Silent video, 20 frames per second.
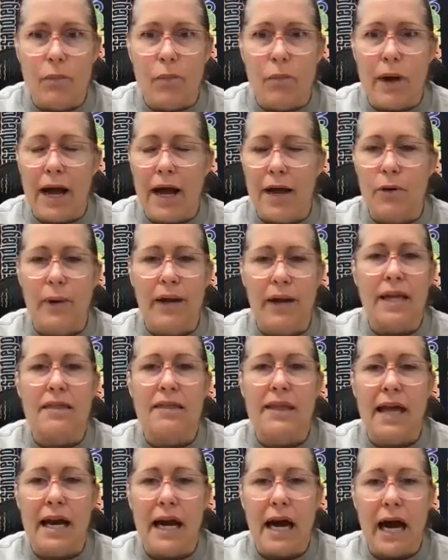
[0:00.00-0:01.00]
how do I get
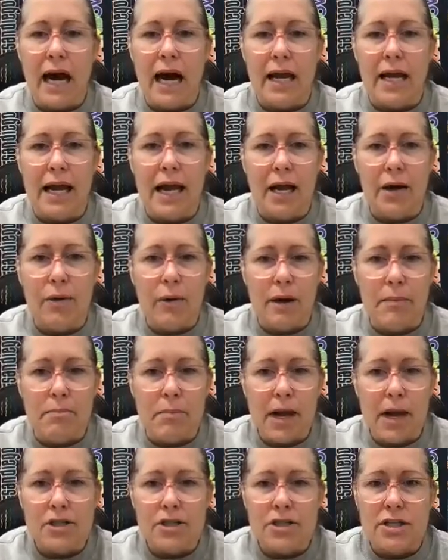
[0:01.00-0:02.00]
that high? How do I
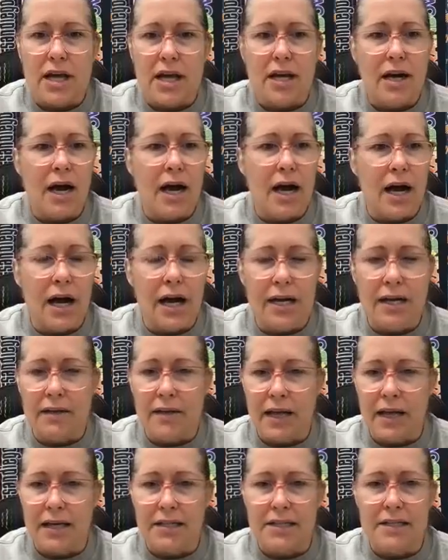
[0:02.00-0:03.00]
match that high and
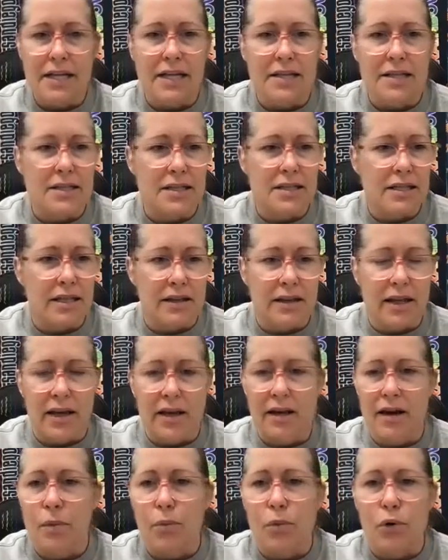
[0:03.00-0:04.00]
that intensity and that
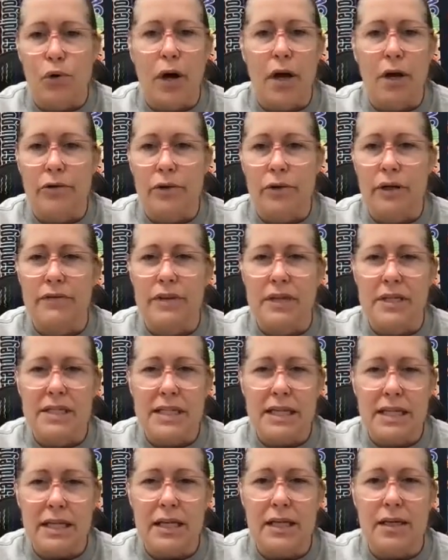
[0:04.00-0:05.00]
camaraderie of the
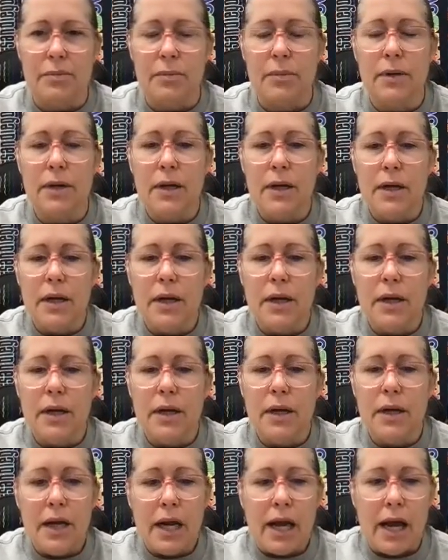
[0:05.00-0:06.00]
team?
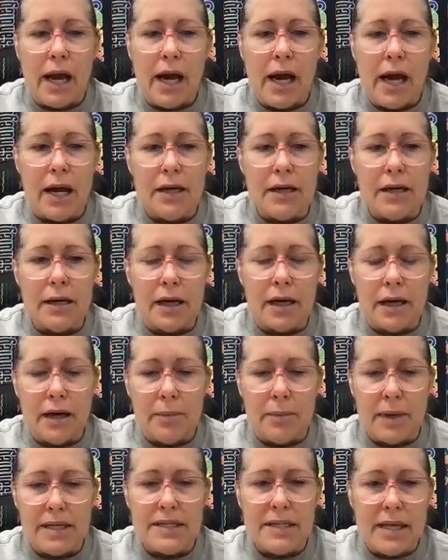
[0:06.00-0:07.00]
And
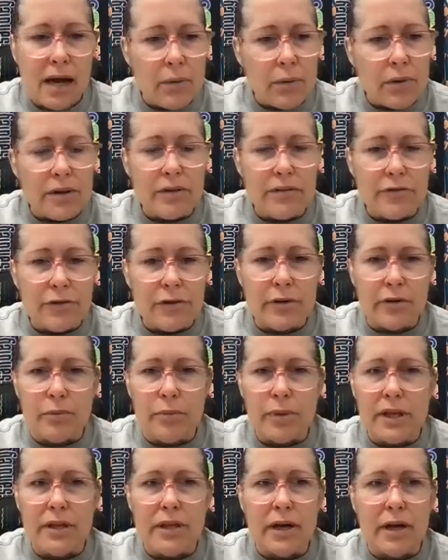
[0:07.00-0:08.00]
I sat with it for a little bit,
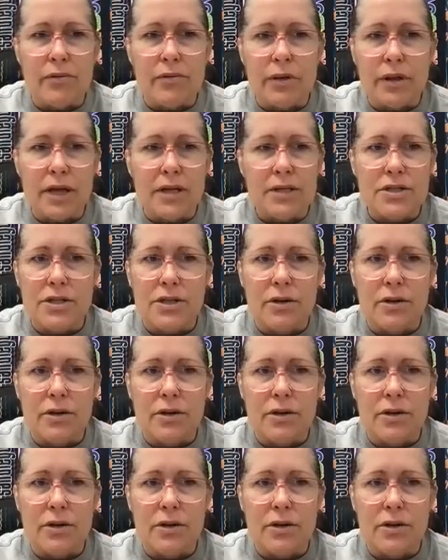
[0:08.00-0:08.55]
and then I realized,